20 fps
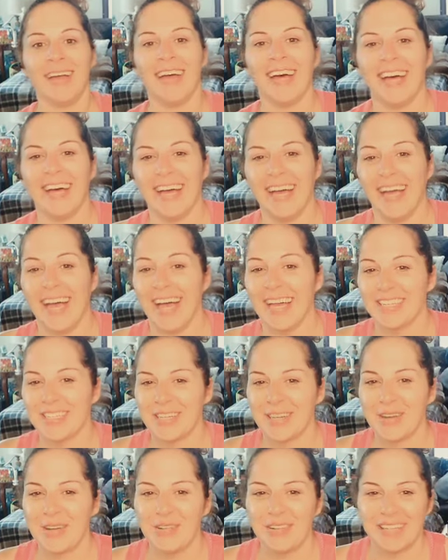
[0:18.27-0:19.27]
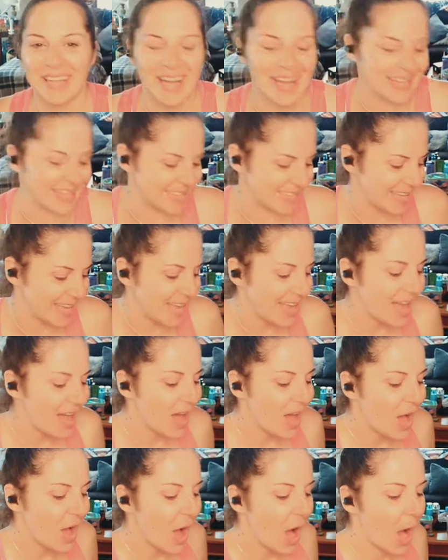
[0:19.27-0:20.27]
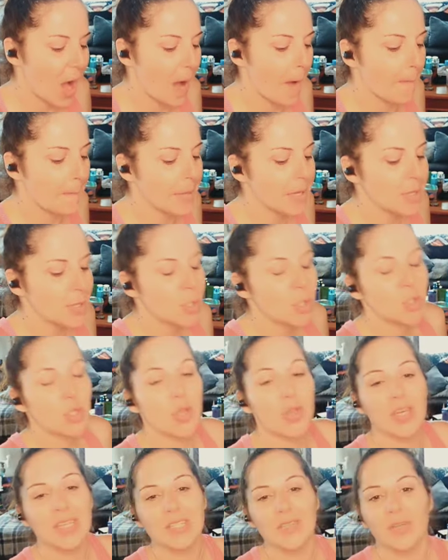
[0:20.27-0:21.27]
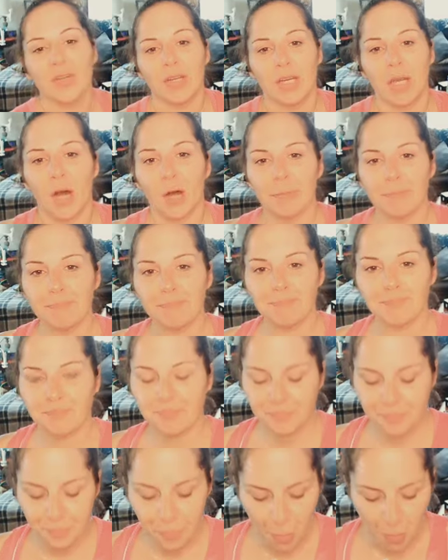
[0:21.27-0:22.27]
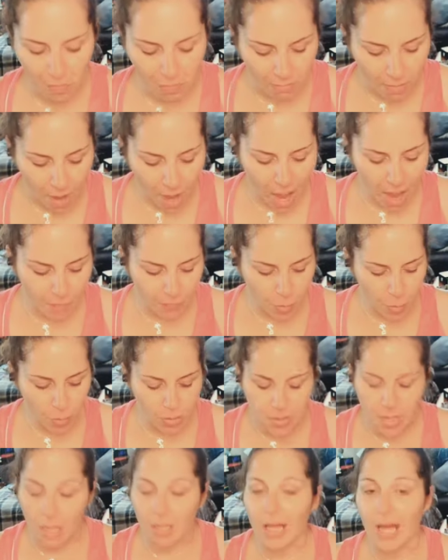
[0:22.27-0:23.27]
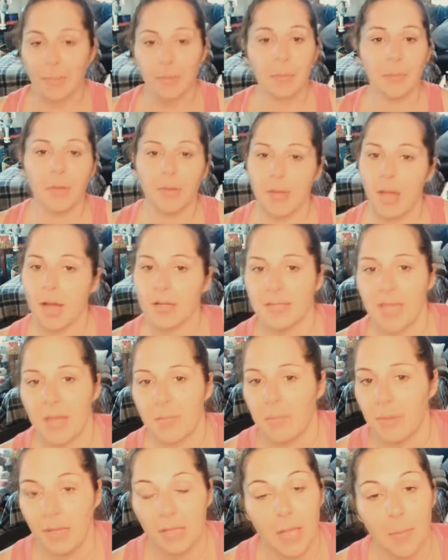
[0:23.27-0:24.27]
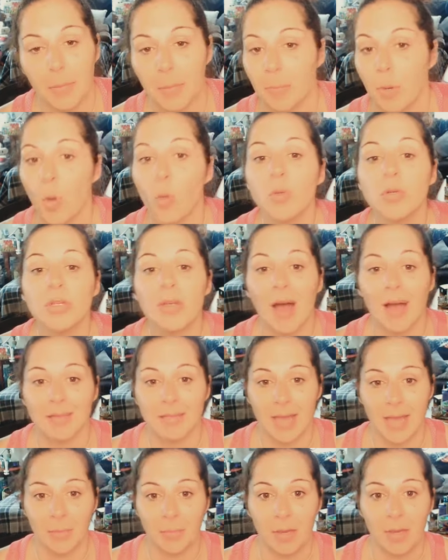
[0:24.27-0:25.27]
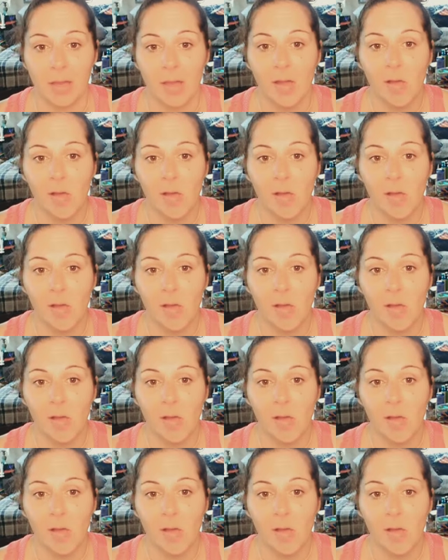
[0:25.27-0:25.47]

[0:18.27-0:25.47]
How's it going, guys? Um, so this video, I've noticed a lot of people can contact me. A lot of people always contact me.